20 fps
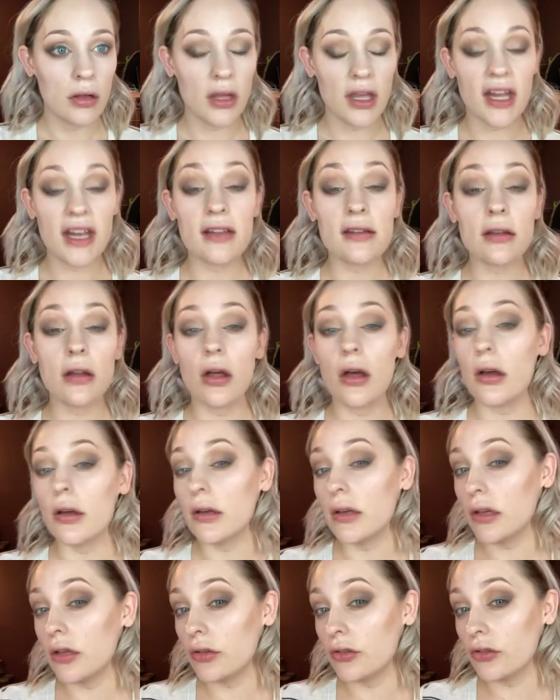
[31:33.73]
And as
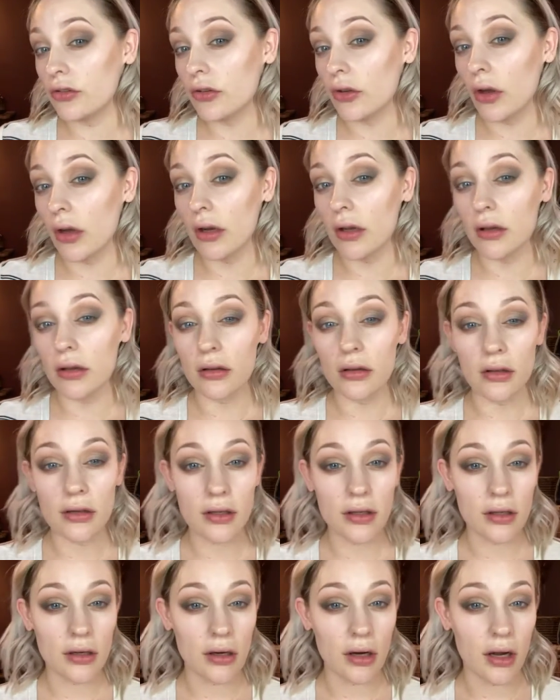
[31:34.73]
long, you just gonna
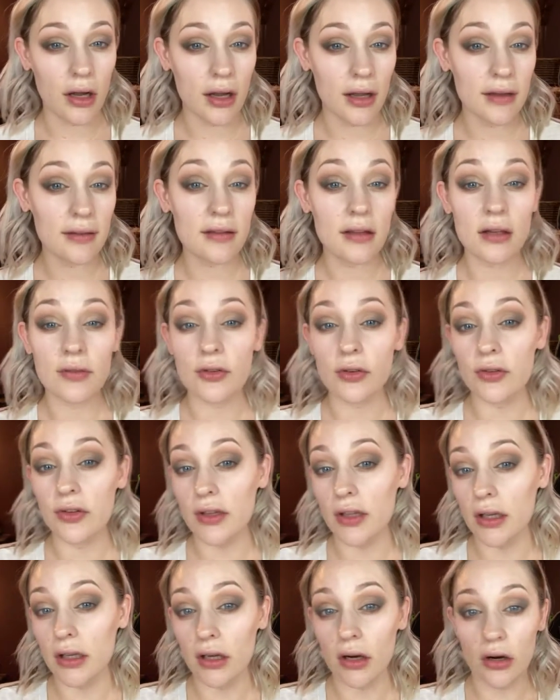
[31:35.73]
look at your eyes, and if you
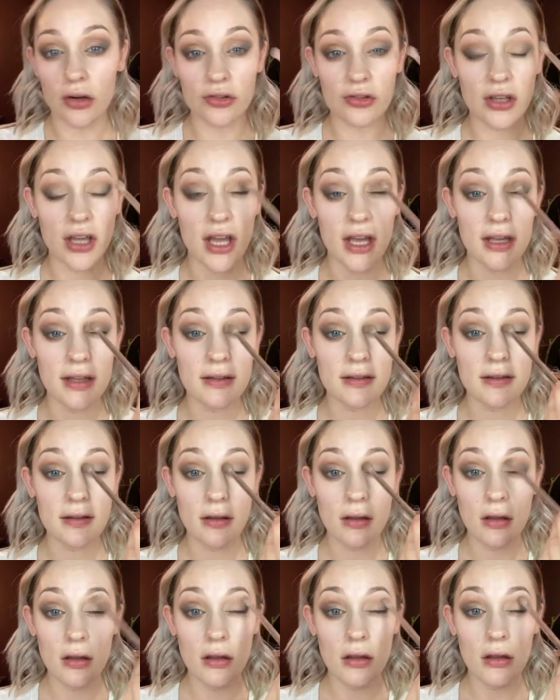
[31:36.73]
see any harsh lines,
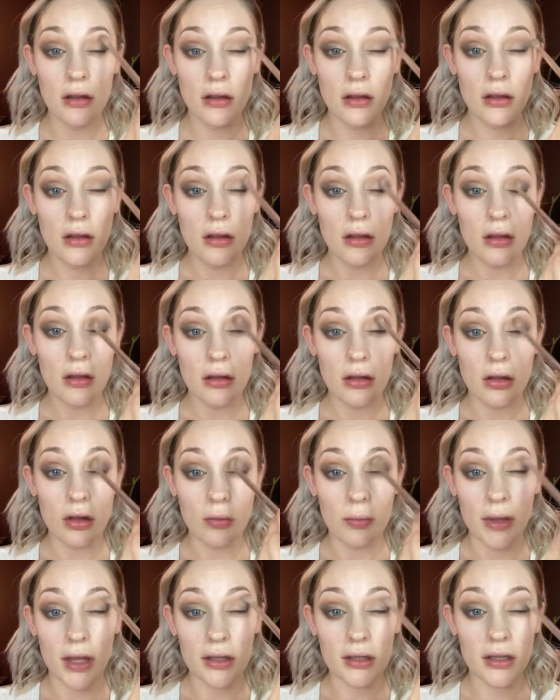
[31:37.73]

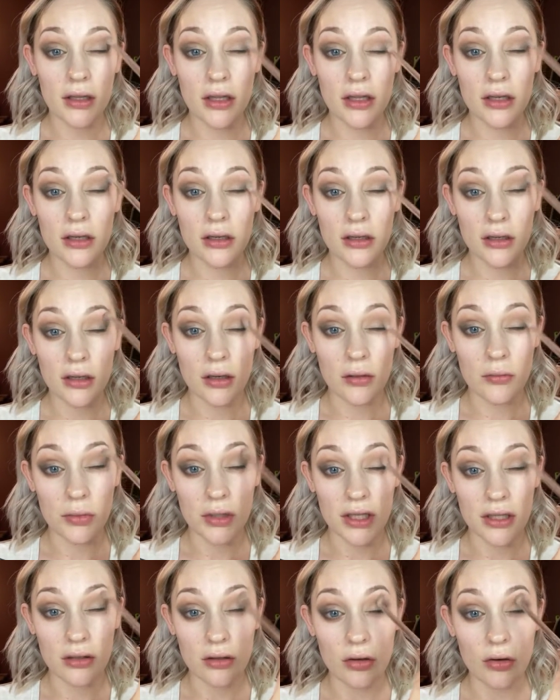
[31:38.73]
go back in and
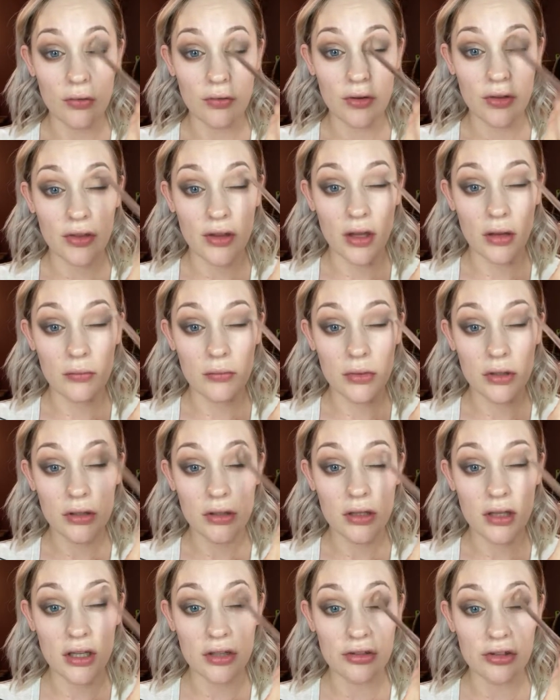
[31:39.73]
blend over them
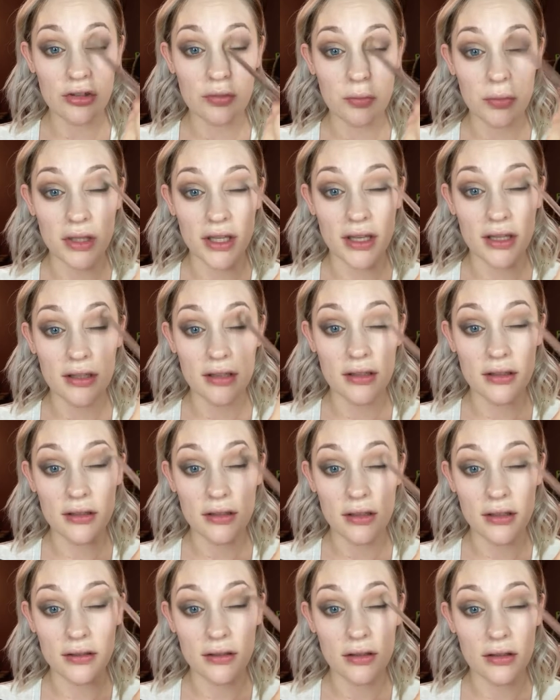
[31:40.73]
and just blend
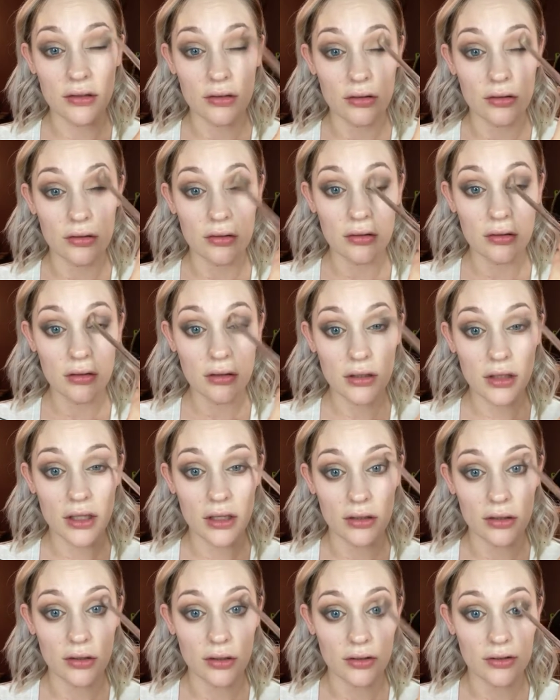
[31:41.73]
until
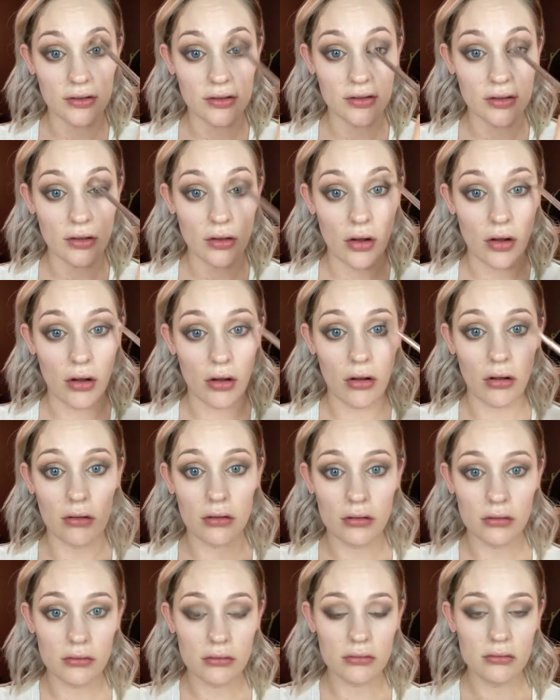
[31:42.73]
it looks
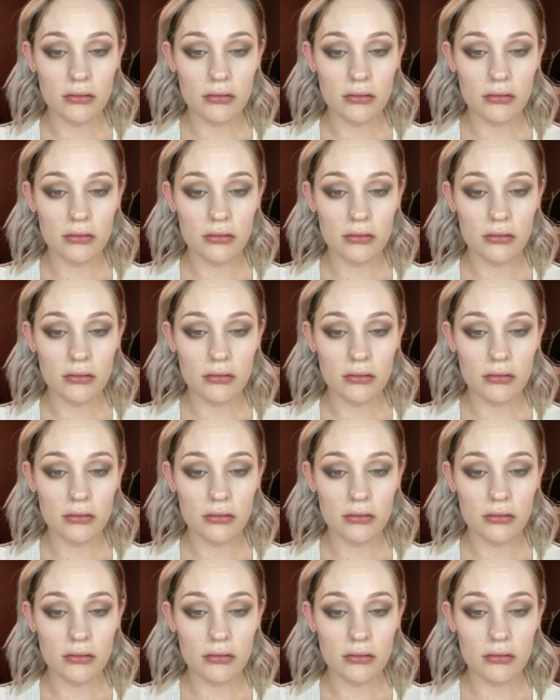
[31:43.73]
all